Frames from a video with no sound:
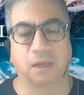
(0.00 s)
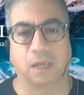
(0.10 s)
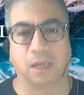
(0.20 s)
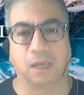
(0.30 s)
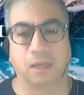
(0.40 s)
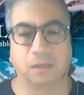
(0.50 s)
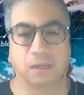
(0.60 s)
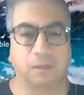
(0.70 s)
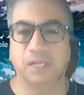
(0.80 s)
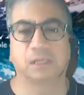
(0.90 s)
and
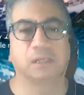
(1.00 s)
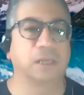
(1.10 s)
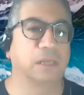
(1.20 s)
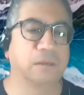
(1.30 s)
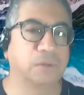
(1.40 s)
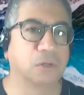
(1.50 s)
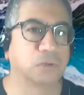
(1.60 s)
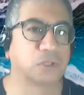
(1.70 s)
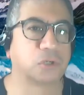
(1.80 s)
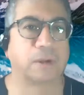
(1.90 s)
immediately
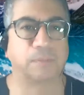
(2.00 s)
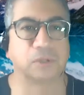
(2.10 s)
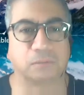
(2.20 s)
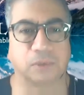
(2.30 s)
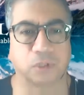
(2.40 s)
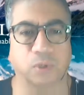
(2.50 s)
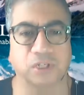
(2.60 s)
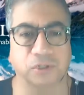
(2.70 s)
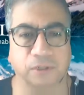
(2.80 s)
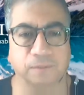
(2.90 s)
sew up the
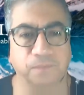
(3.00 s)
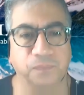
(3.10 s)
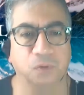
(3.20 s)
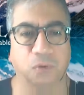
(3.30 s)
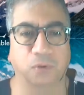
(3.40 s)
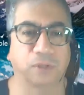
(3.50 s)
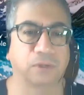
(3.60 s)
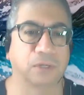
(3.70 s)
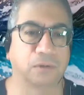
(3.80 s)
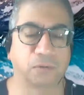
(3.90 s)
sweatshirt or
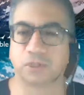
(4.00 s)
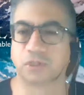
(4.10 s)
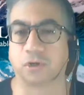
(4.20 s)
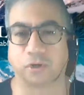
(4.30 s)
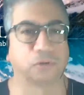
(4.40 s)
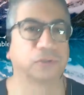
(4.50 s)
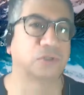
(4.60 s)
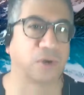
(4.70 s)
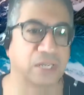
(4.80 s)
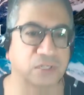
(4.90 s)
the skirt or the
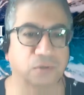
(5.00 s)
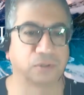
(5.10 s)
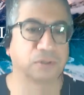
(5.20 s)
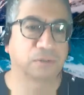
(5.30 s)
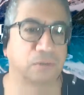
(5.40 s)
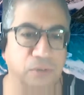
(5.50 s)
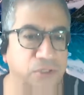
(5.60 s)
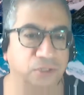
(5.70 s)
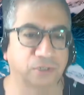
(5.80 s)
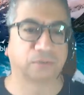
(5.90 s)
dress or the
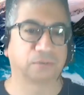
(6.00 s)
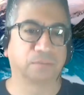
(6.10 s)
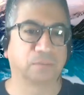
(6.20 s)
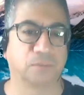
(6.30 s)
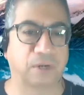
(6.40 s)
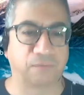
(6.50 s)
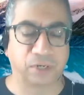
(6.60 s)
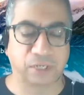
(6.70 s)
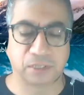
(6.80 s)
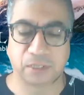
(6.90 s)
shirt or whatever
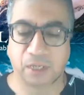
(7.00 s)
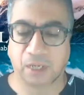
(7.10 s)
it is.